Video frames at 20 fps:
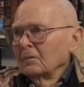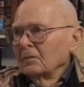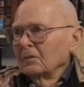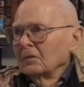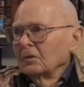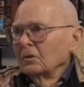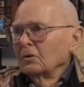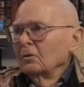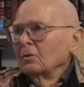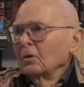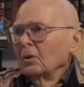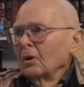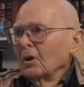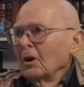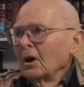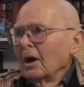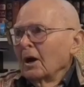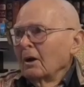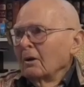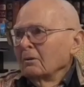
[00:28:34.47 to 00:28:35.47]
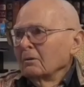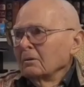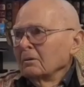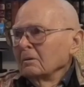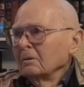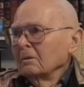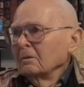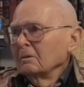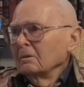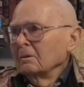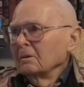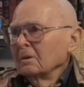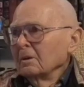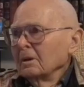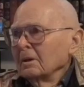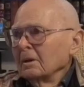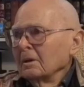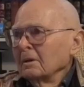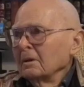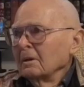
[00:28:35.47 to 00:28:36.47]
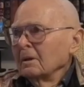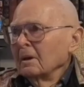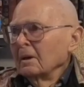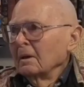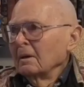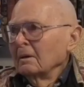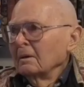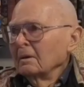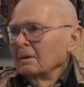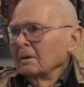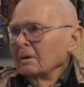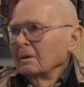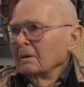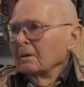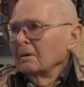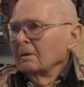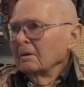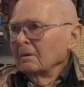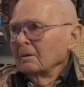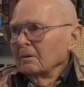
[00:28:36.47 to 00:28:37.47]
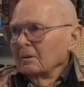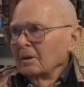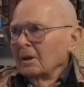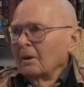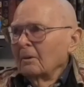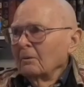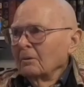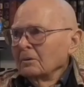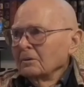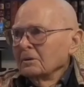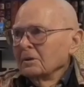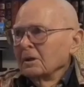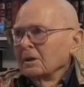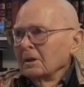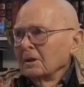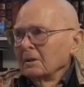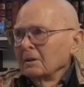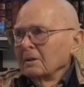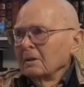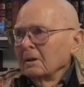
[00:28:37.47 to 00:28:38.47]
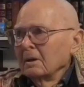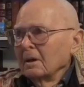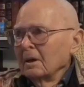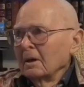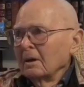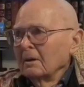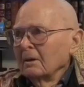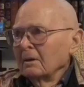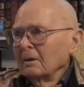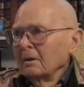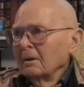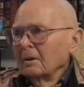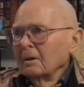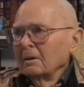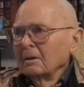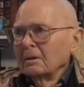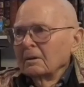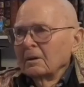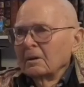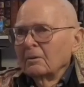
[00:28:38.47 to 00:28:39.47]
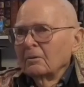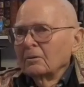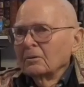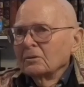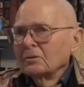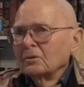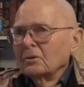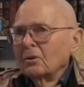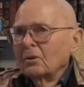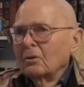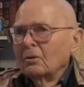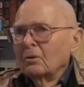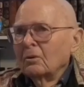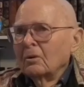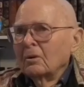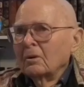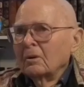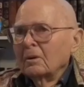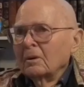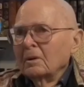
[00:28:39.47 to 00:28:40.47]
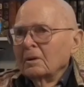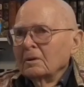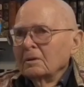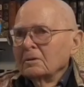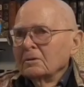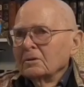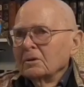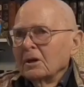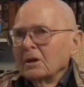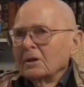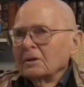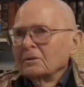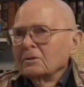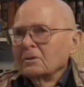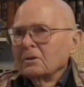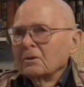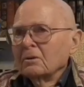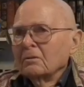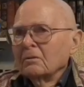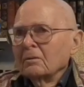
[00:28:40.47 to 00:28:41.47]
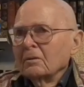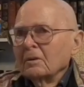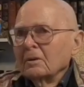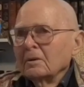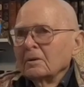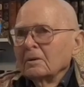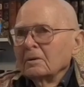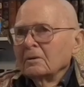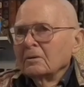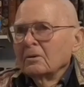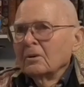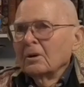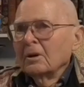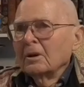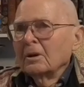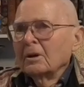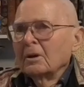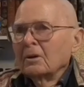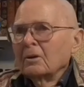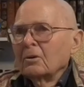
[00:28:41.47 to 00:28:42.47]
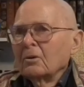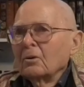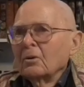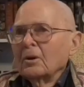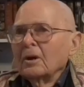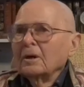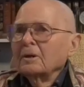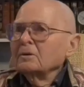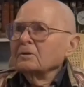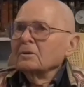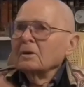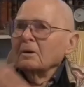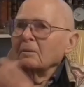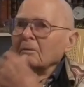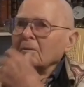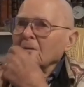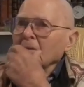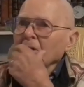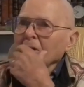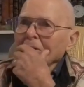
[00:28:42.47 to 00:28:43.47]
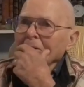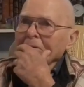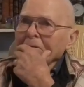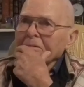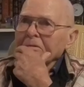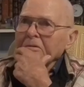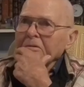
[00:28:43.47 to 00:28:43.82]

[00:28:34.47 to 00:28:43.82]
you were out, and uh, that's it. Huh? That was it. There was no yeah. chance. There was no chance of trying to correct something or.